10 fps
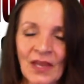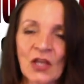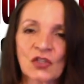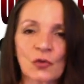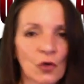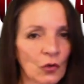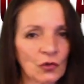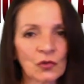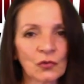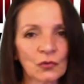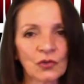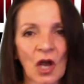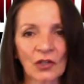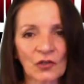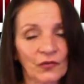So go to
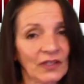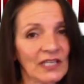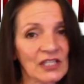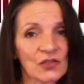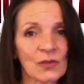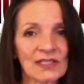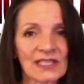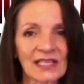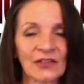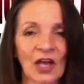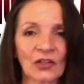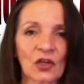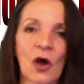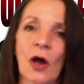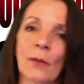
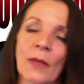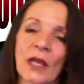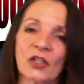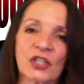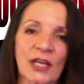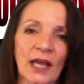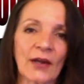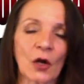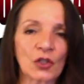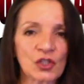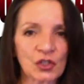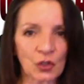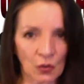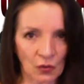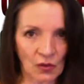DrFitnessUSA.com, check out our
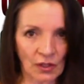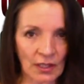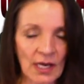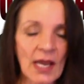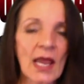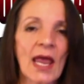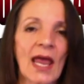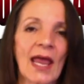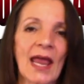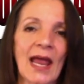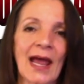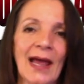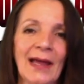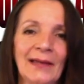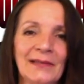store,
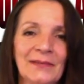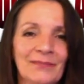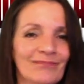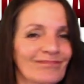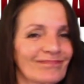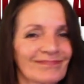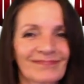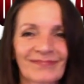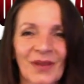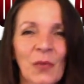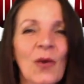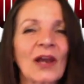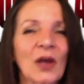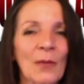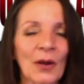and
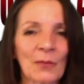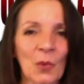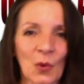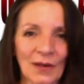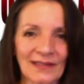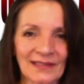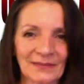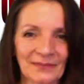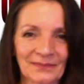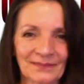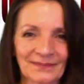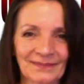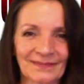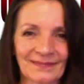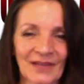welcome on board.
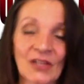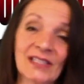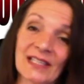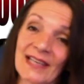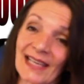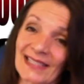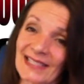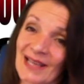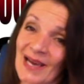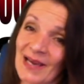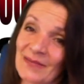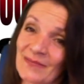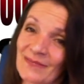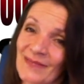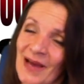Until next
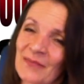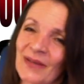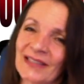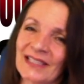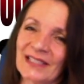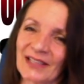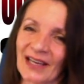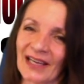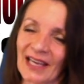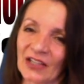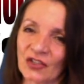time, I'm Batista at